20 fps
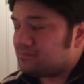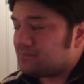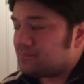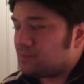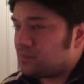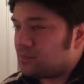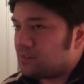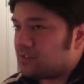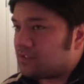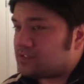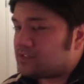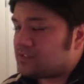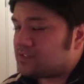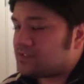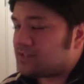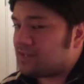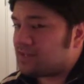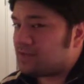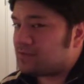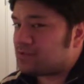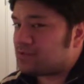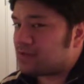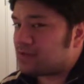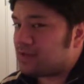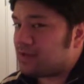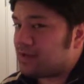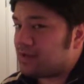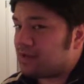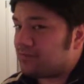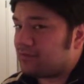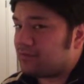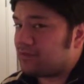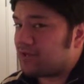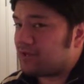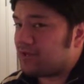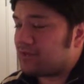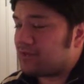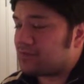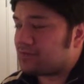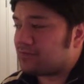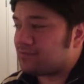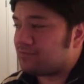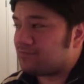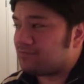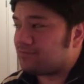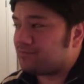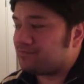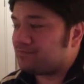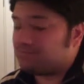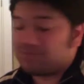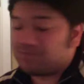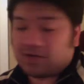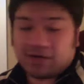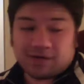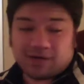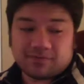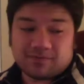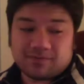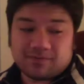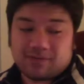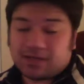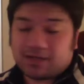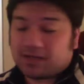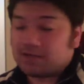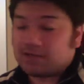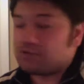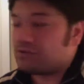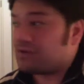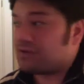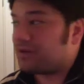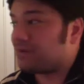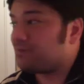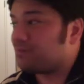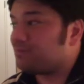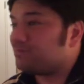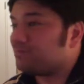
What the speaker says: Watching Sam try to have games is enough to make you drink.